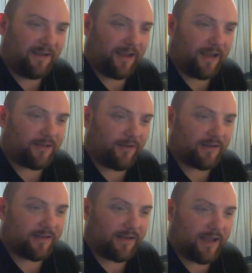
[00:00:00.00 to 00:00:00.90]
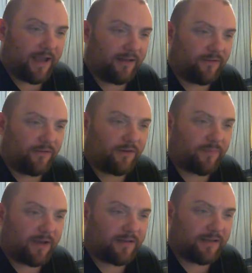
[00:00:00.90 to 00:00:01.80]
SRS said, yeah, judo is
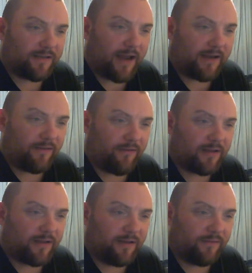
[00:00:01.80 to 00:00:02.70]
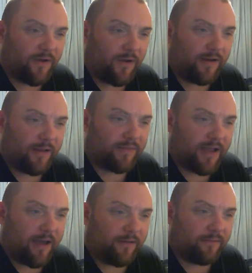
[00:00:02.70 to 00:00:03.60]
basically standing wrestling, throwing them
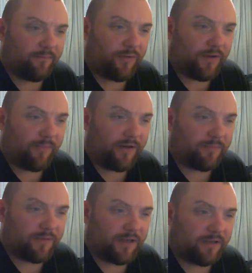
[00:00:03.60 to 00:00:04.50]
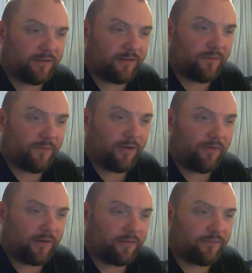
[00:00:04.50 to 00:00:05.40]
down and putting them in the position where
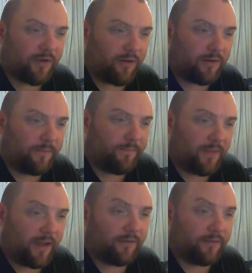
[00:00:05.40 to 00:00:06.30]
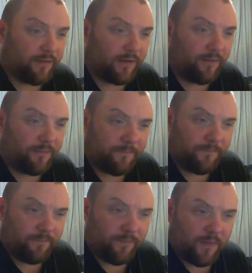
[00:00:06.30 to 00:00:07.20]
you're in control and could kill
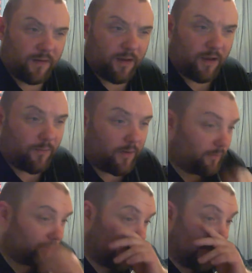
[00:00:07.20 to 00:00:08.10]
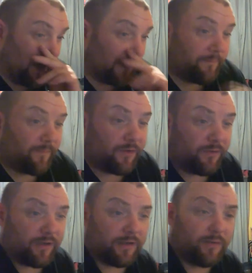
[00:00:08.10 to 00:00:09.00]
while you're standing.
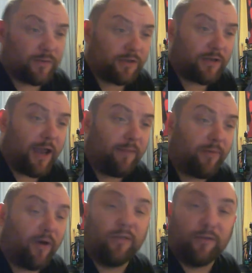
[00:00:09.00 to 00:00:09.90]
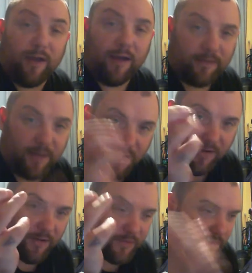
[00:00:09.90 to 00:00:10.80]
Jiu-jitsu is the same, but on the ground. Oh,
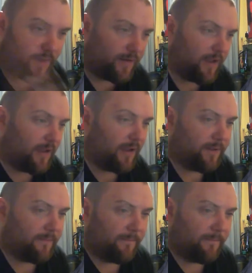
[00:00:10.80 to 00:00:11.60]
nice one. Yeah.